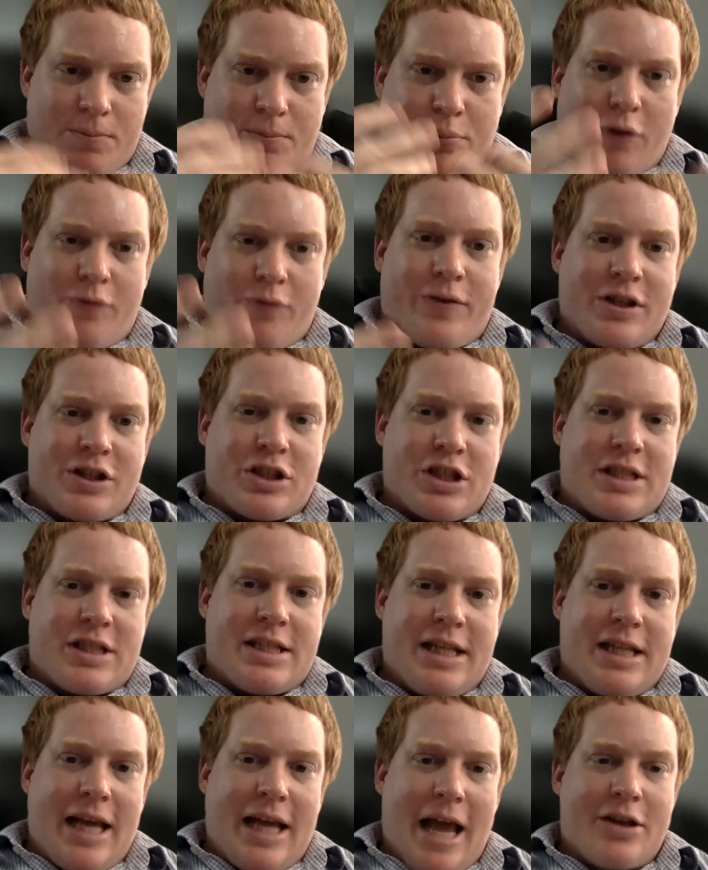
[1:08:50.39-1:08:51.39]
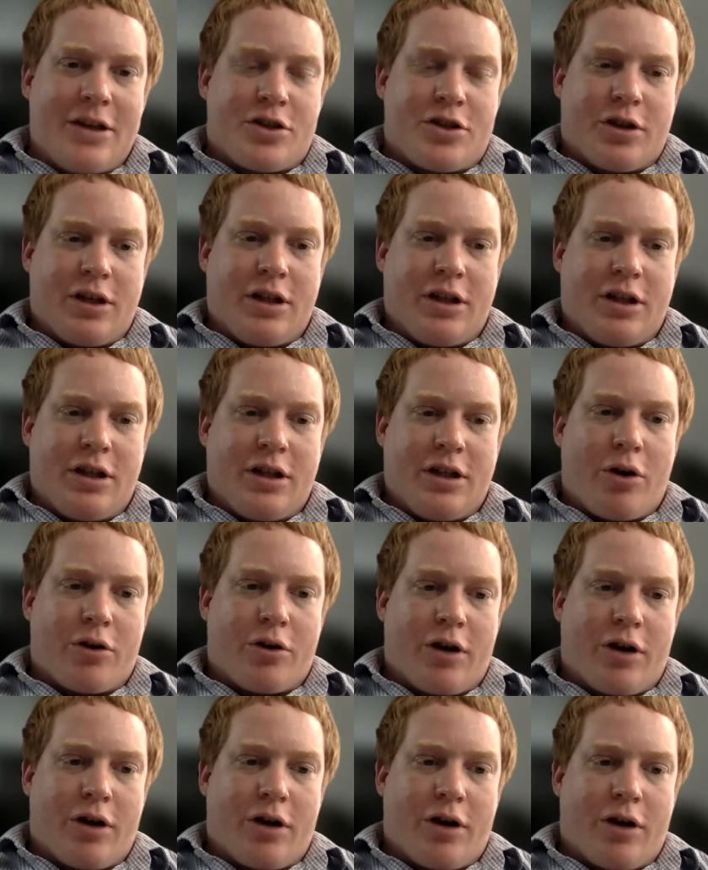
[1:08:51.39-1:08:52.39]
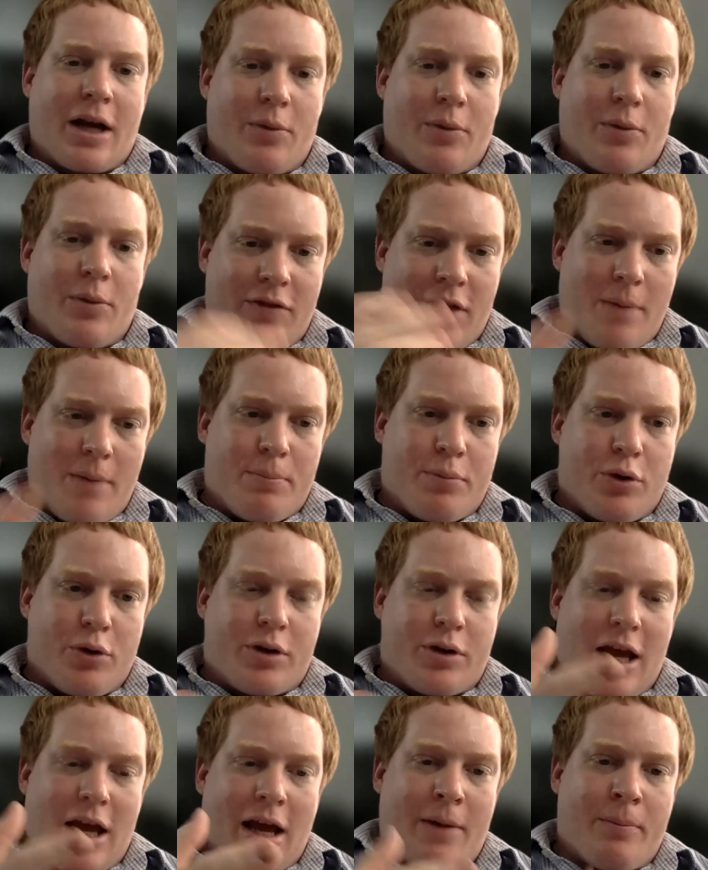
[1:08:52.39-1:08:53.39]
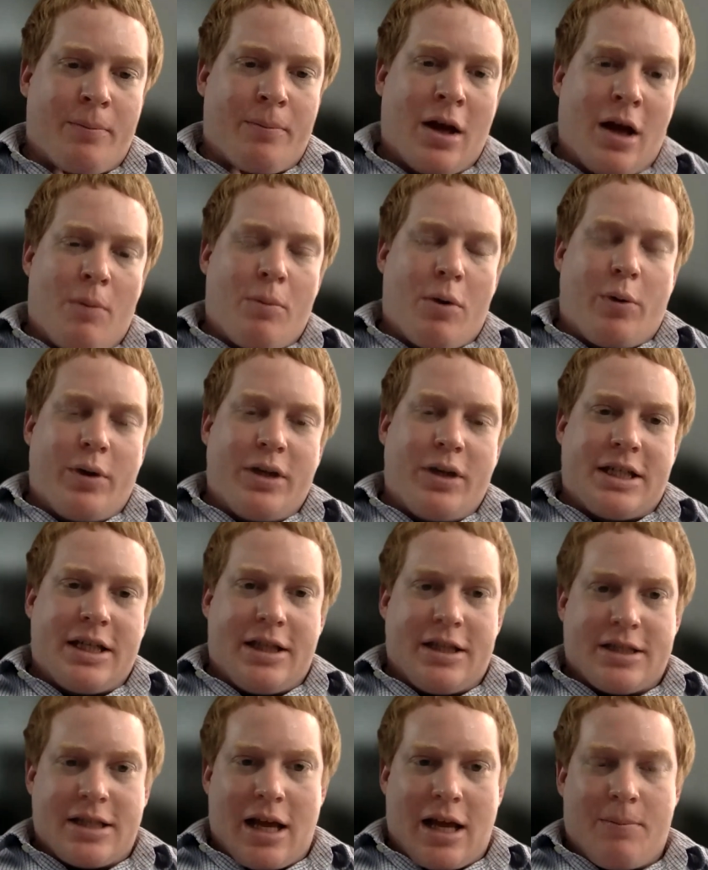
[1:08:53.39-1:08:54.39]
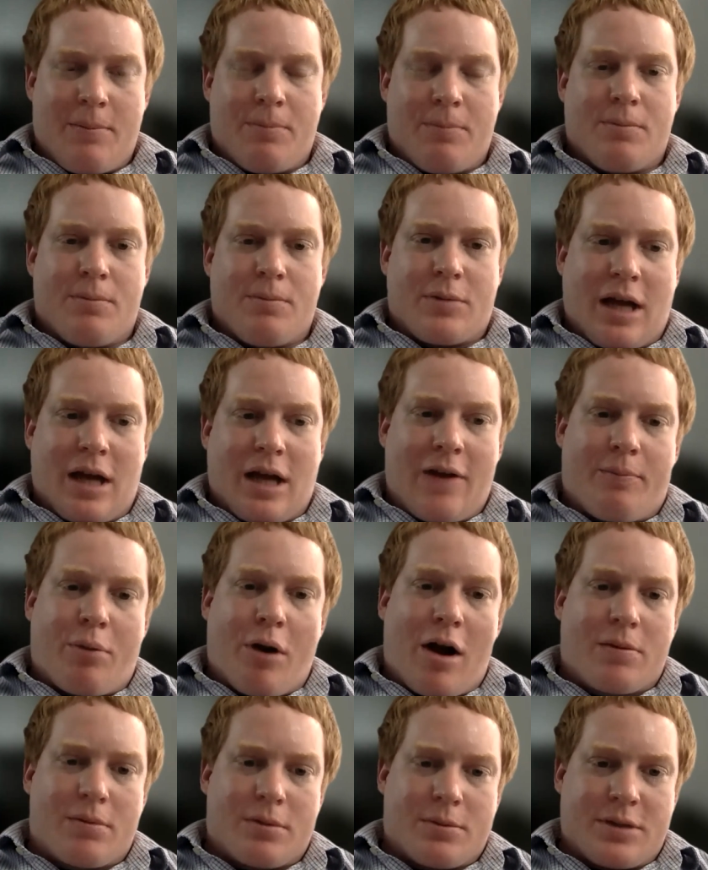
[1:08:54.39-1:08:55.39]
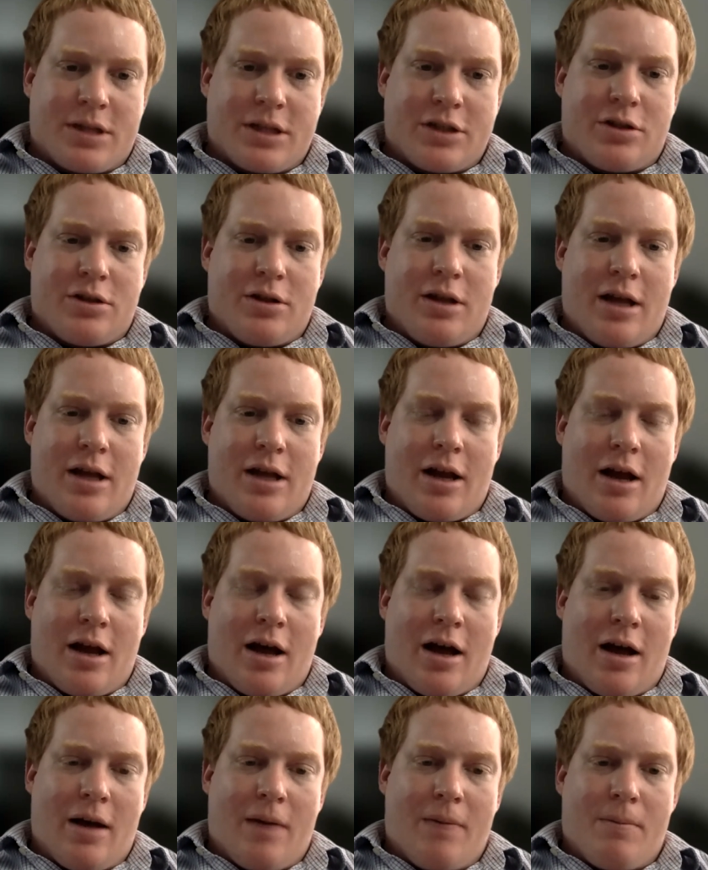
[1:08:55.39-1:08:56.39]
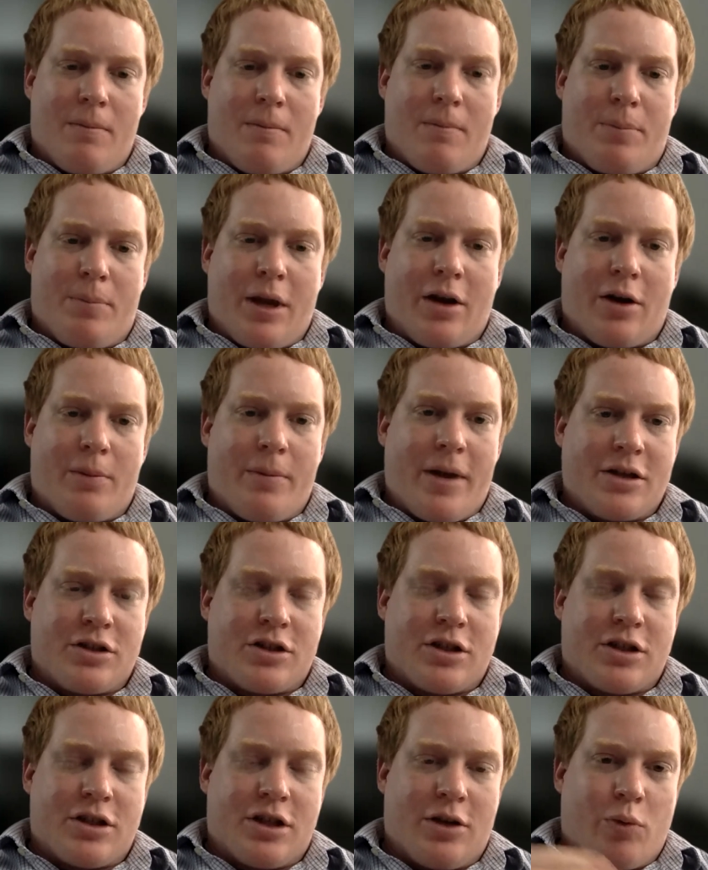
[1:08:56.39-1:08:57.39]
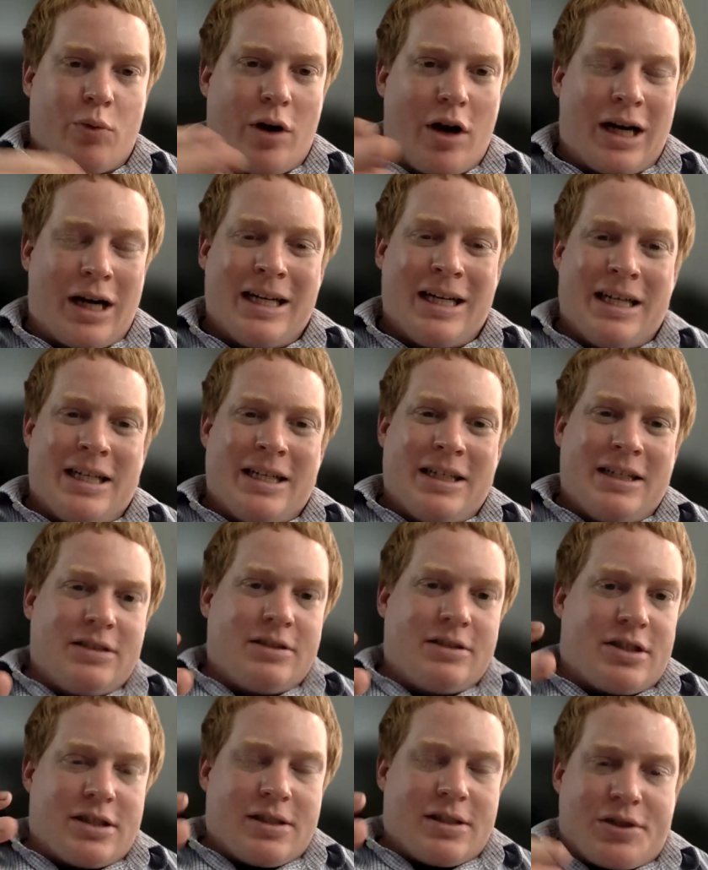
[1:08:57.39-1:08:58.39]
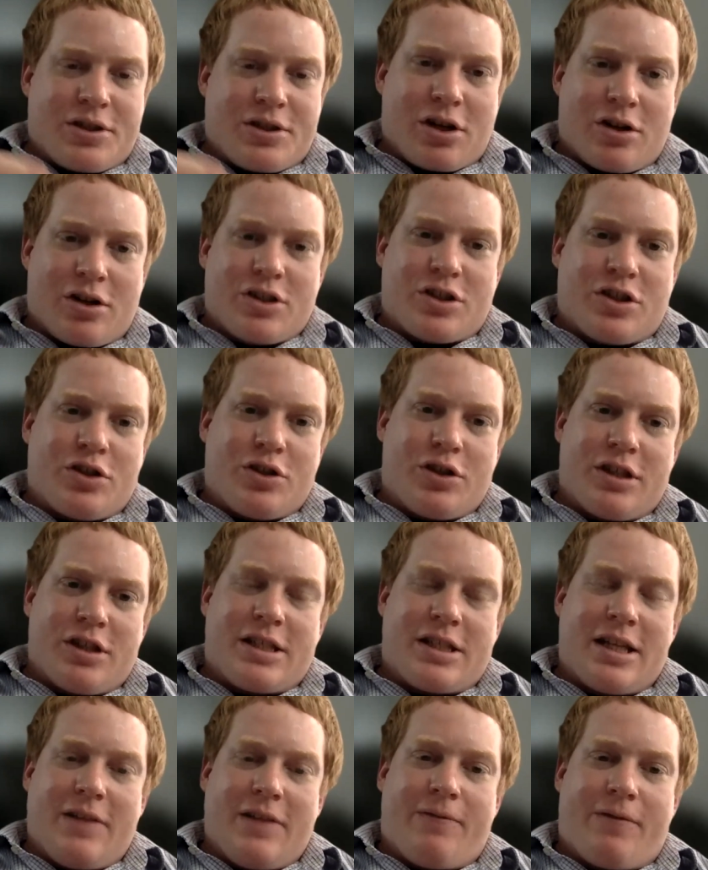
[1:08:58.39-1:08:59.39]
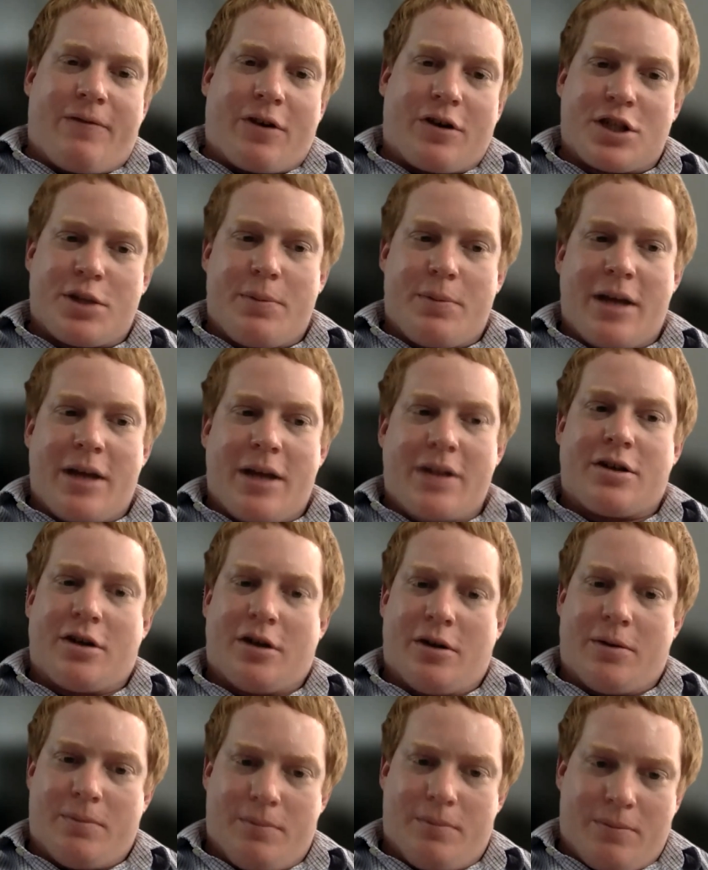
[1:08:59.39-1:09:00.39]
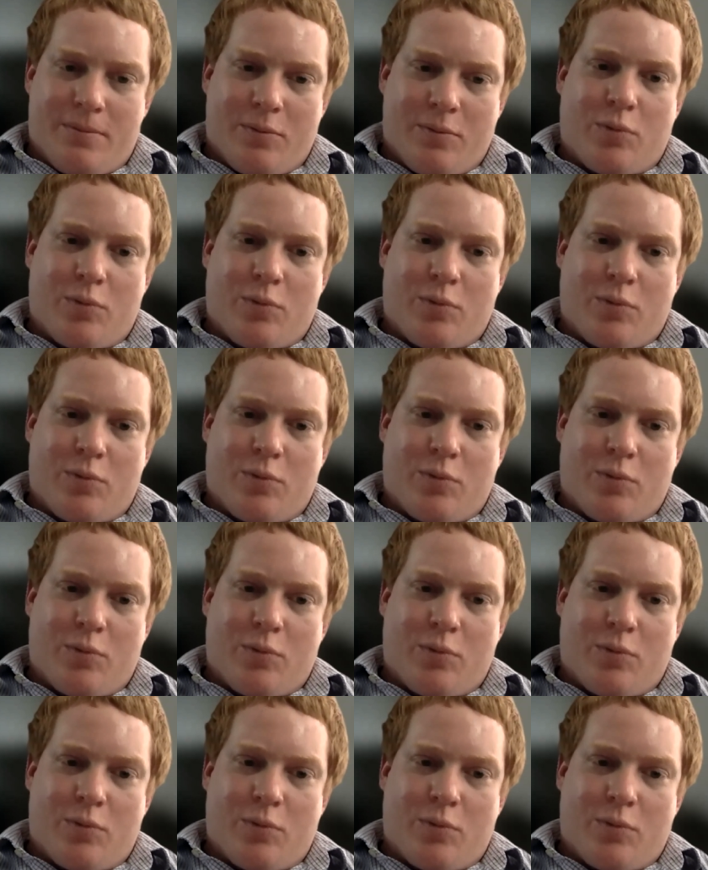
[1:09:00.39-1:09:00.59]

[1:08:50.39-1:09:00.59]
proficiency entering the program. Again, we have that boot camp, but we see the same kind of problems that Peter mentioned, where certain students in the first semester